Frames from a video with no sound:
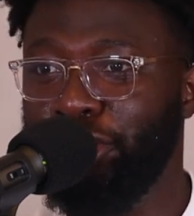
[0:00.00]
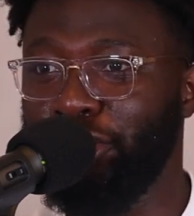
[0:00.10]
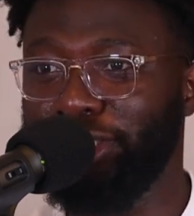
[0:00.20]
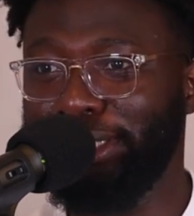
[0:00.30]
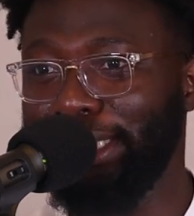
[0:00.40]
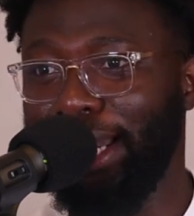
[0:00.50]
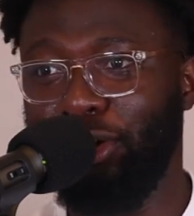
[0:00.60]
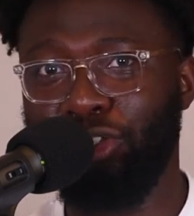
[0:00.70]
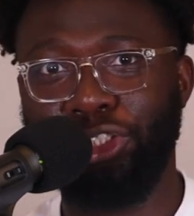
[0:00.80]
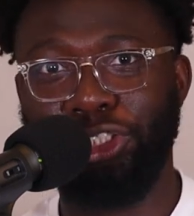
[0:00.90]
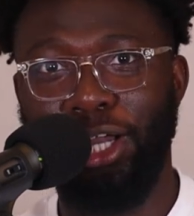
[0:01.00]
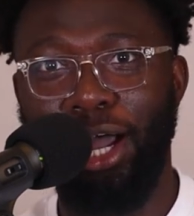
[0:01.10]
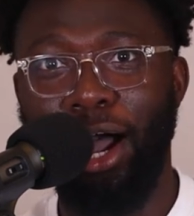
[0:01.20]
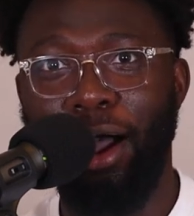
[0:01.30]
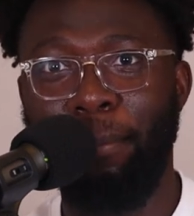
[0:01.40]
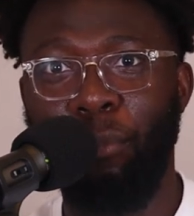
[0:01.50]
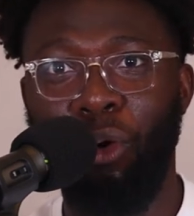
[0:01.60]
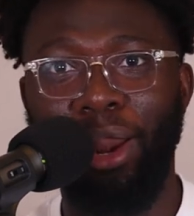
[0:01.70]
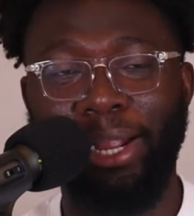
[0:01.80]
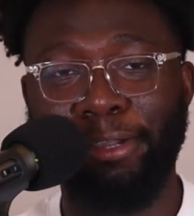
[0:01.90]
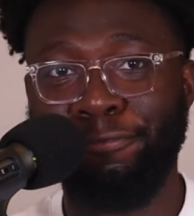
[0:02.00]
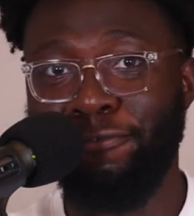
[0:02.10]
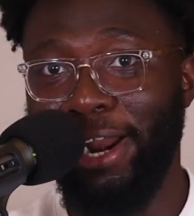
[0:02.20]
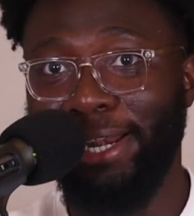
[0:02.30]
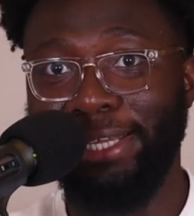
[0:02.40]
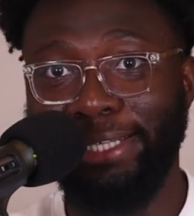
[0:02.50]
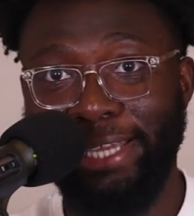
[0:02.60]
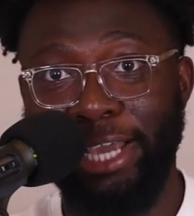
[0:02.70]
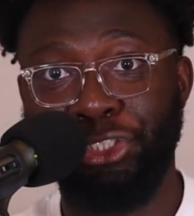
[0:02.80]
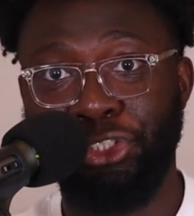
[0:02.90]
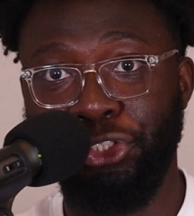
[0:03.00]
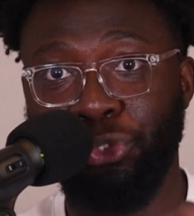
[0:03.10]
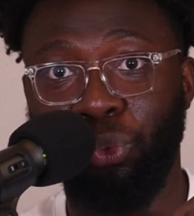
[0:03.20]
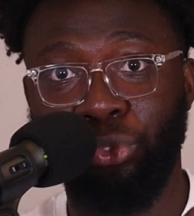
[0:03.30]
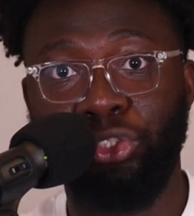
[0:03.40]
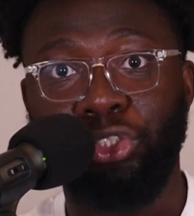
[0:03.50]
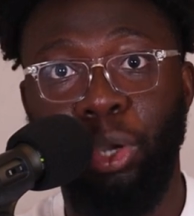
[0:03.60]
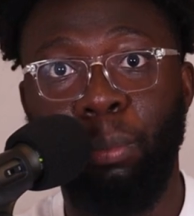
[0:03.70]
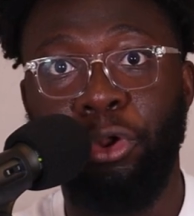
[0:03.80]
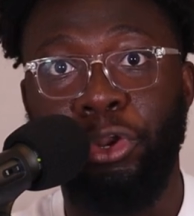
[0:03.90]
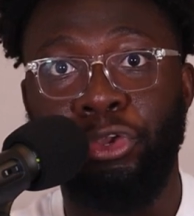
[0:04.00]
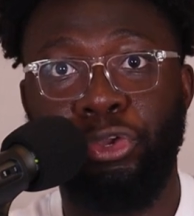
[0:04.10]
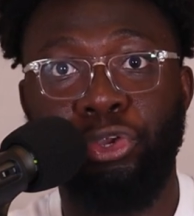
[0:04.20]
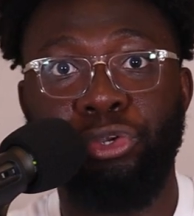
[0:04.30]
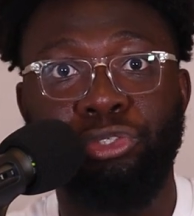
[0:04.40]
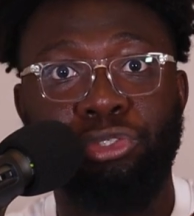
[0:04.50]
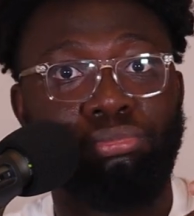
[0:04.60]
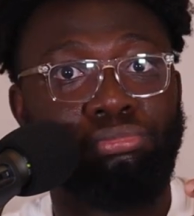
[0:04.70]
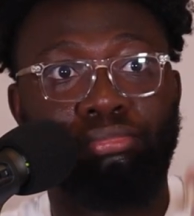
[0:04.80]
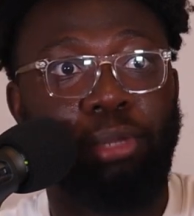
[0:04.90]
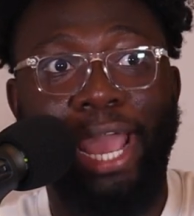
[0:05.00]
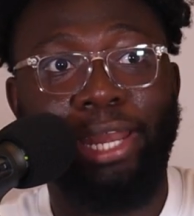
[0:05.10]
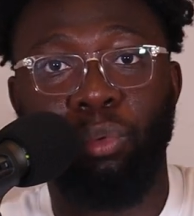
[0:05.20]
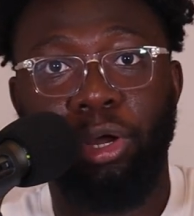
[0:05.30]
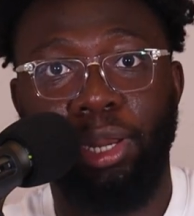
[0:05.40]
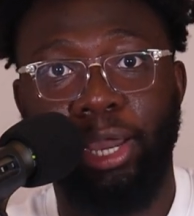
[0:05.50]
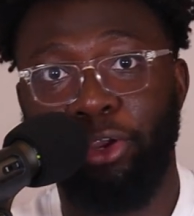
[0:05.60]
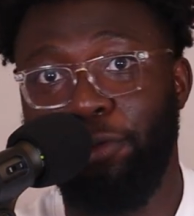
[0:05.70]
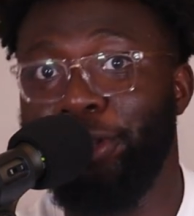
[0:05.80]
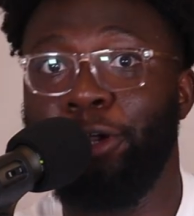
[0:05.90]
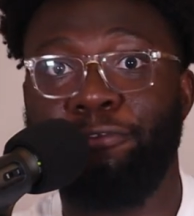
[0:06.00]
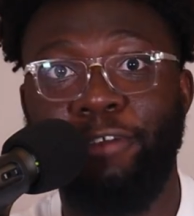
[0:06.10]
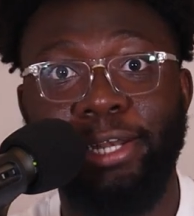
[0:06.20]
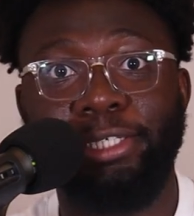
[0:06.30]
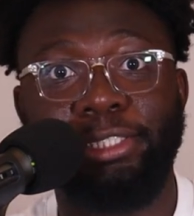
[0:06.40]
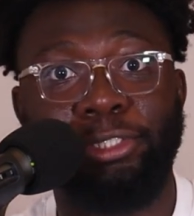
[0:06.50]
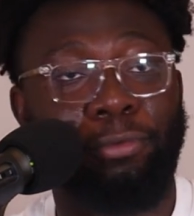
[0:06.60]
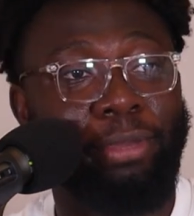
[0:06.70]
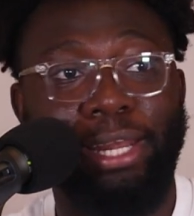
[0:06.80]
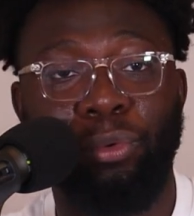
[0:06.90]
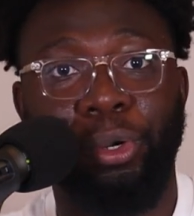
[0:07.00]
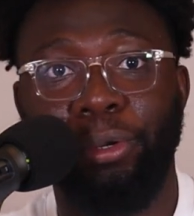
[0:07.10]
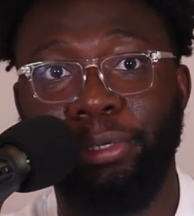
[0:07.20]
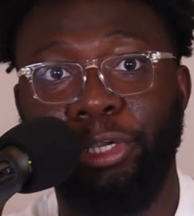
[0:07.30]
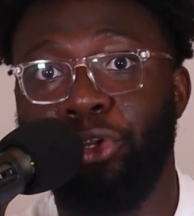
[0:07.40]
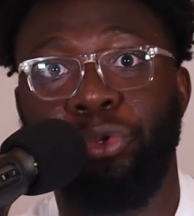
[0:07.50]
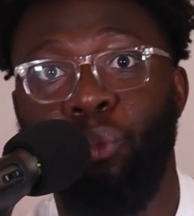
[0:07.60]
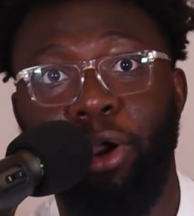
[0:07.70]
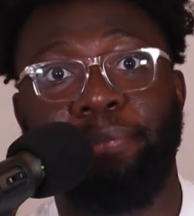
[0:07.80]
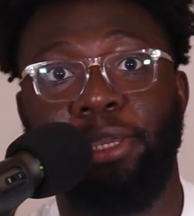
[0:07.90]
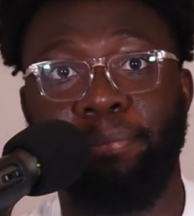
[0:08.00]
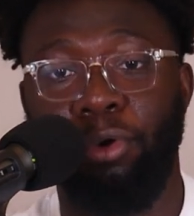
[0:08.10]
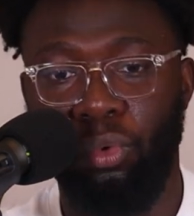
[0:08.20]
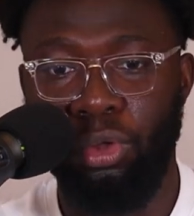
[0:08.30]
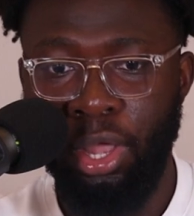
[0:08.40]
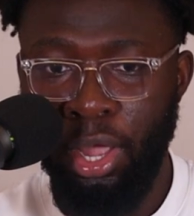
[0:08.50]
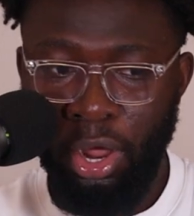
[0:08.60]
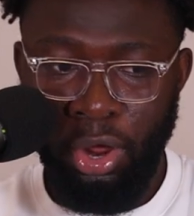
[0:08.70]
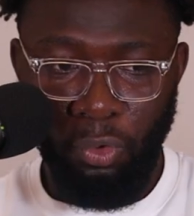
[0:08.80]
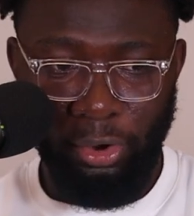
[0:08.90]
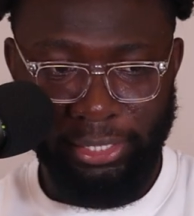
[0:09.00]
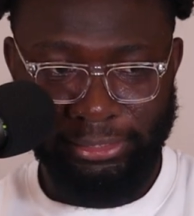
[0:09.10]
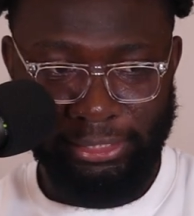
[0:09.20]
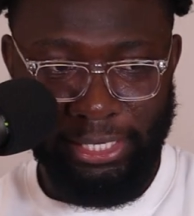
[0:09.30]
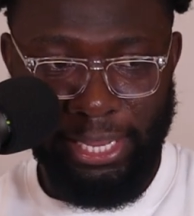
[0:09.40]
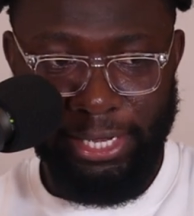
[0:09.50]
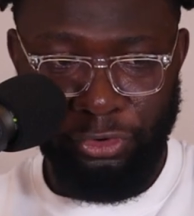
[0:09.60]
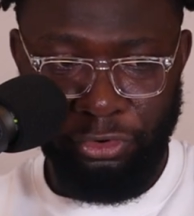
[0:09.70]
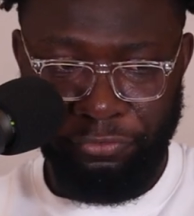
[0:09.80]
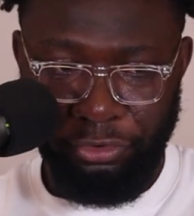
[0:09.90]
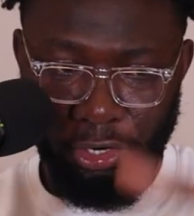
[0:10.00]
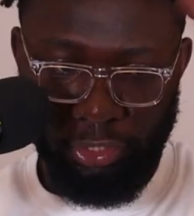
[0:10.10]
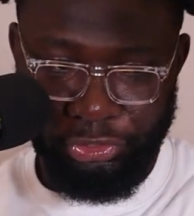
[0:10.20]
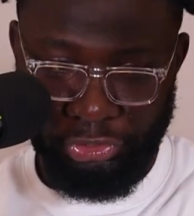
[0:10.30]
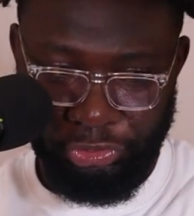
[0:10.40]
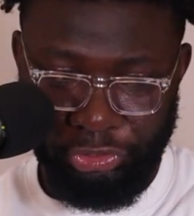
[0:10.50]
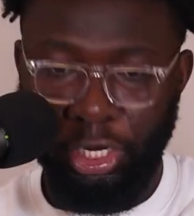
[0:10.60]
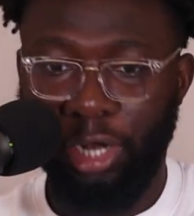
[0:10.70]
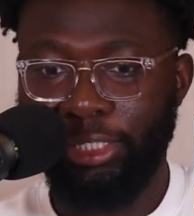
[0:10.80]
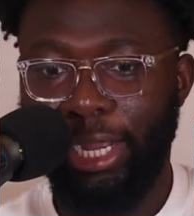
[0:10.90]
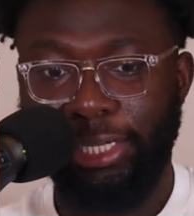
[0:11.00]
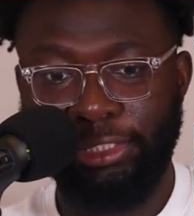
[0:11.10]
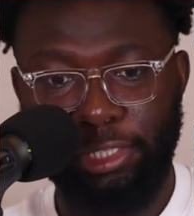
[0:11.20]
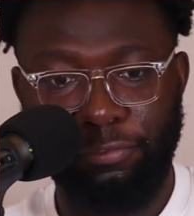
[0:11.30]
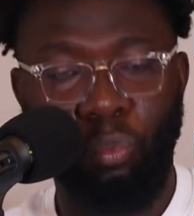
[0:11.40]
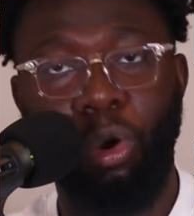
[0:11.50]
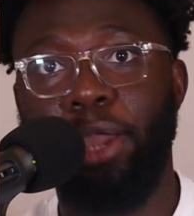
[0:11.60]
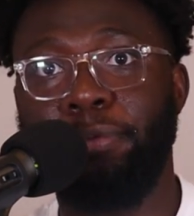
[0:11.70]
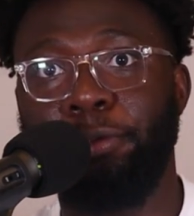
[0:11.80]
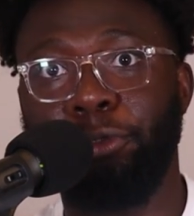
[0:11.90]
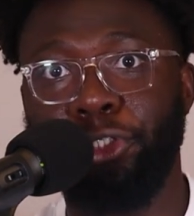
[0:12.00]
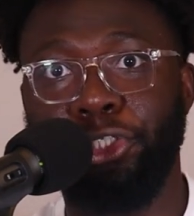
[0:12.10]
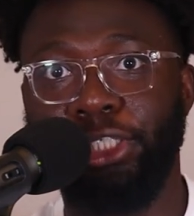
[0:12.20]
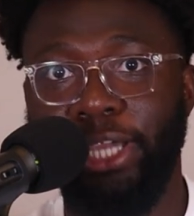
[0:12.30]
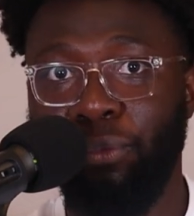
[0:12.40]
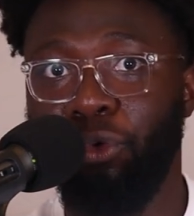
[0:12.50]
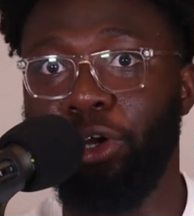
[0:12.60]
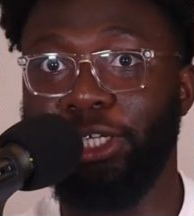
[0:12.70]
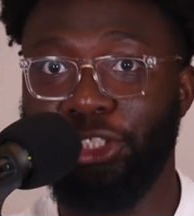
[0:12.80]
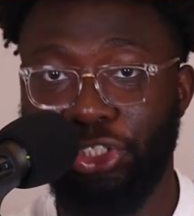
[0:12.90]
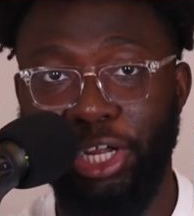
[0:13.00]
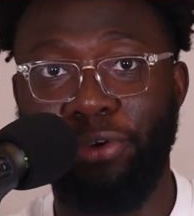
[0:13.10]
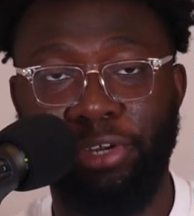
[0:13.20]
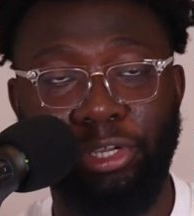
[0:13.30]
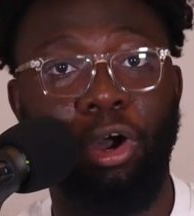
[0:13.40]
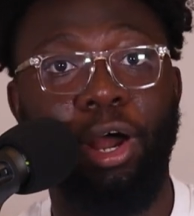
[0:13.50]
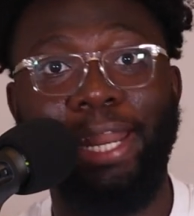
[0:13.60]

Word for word: to sound uh, more like a friendly gesture towards someone who's anyone, like could be your friends, could be anyone, including white people. Whereas in the reverse context, if white people use the N word, it's generally got